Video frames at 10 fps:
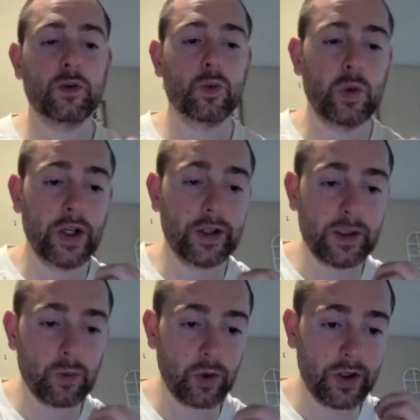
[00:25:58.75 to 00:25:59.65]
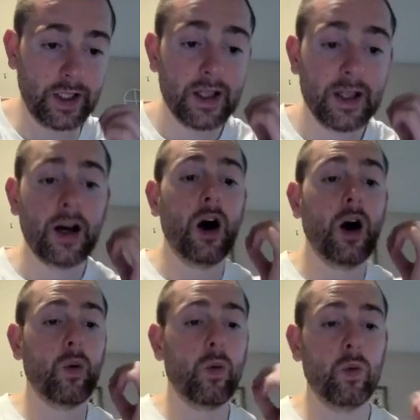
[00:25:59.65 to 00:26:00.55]
You really, really,
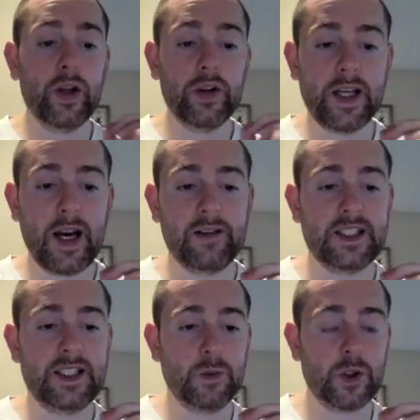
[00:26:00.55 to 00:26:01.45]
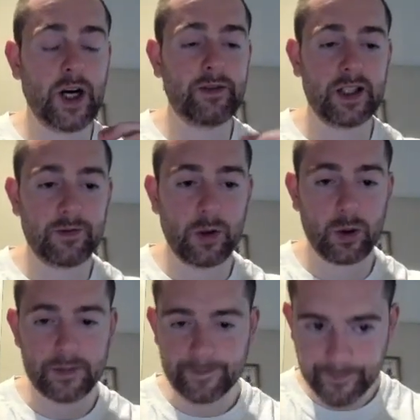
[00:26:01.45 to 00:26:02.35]
really have to keep driving it
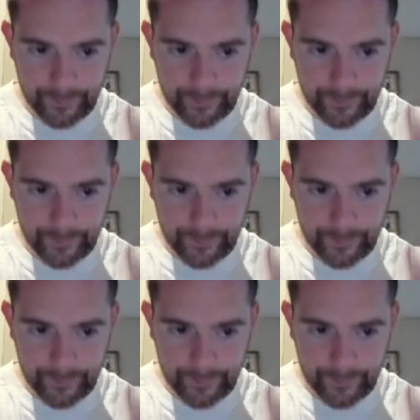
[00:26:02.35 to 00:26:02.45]
forward.